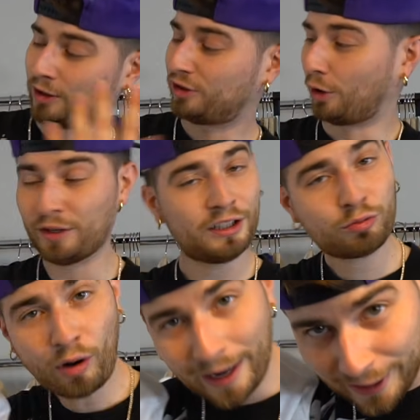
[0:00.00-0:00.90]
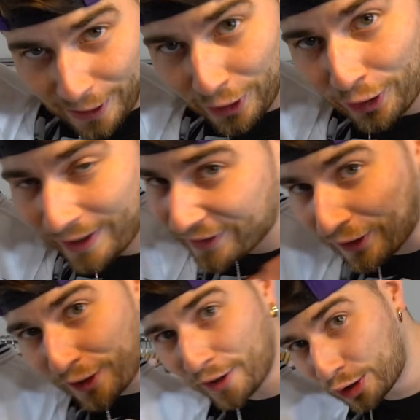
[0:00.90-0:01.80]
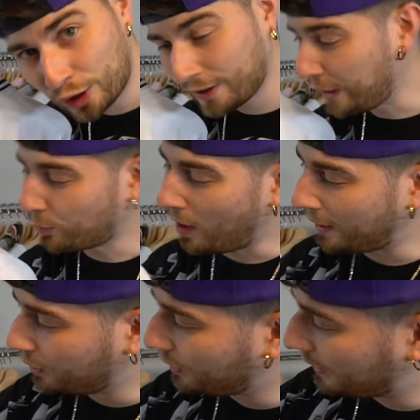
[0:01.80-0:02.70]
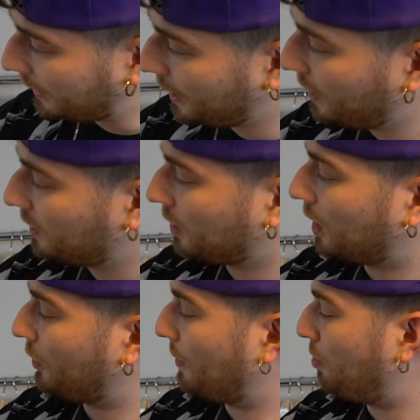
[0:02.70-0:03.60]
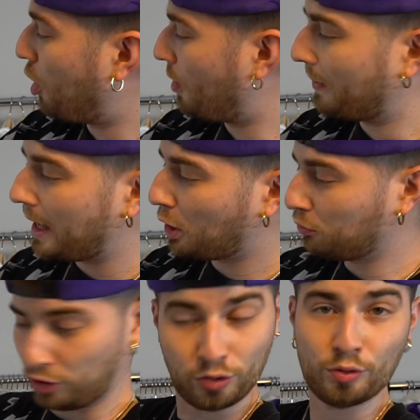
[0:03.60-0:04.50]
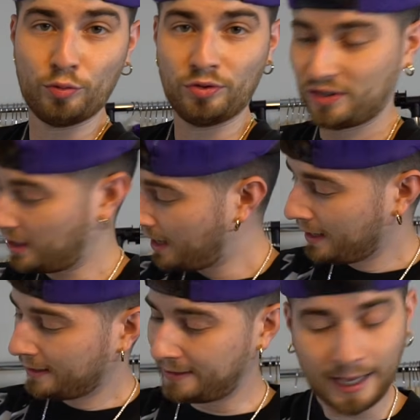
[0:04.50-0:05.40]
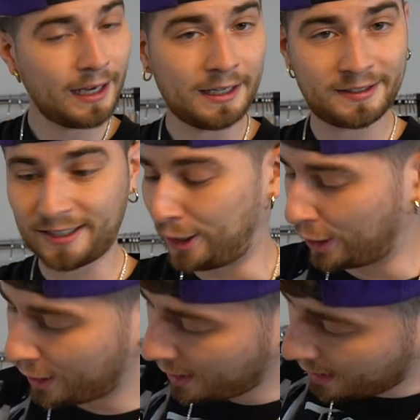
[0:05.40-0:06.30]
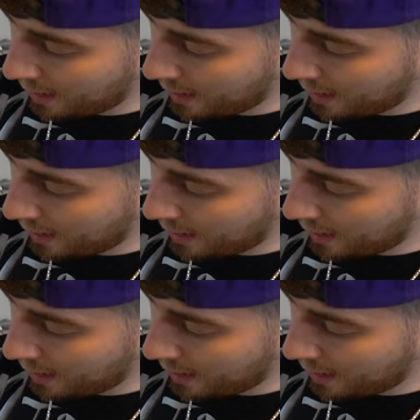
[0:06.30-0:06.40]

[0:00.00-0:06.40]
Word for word: So this right here is another clean white hoodie. It is uh, the Palmetto Dunes Tennis Center.